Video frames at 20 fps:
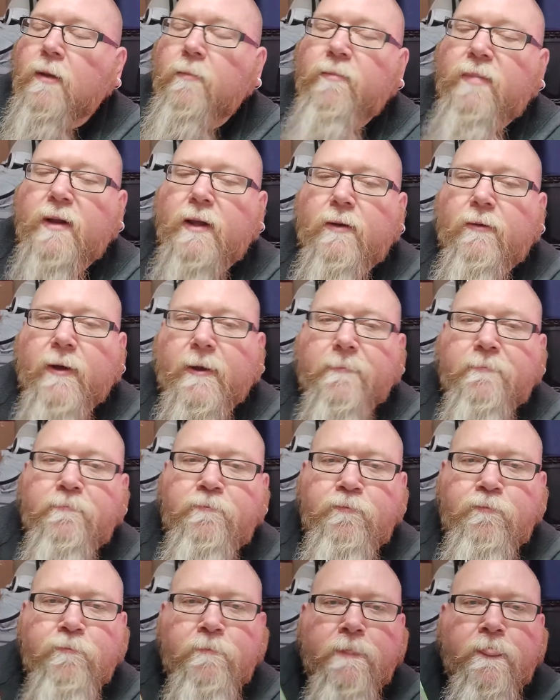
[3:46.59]
But anyway,
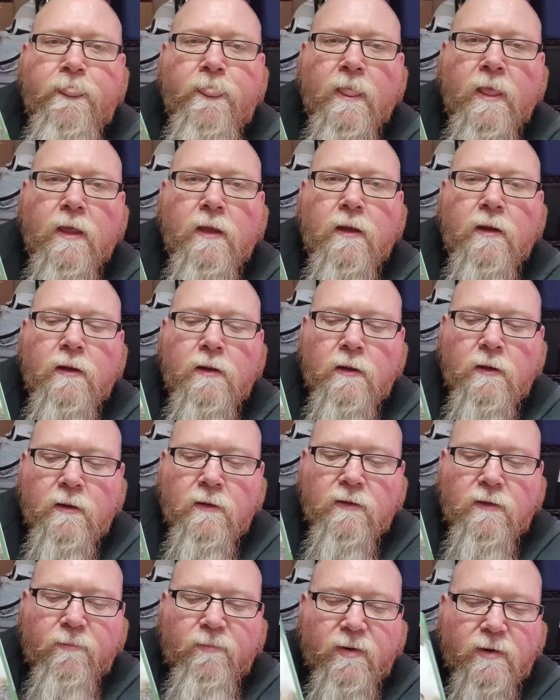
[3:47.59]

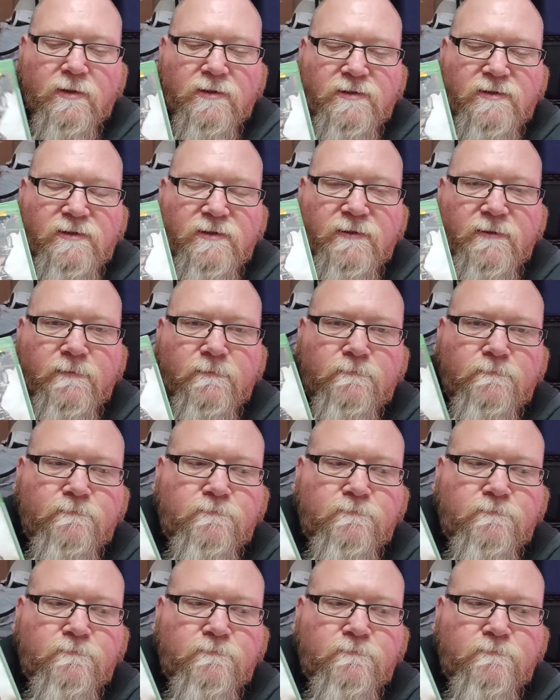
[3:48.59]
the person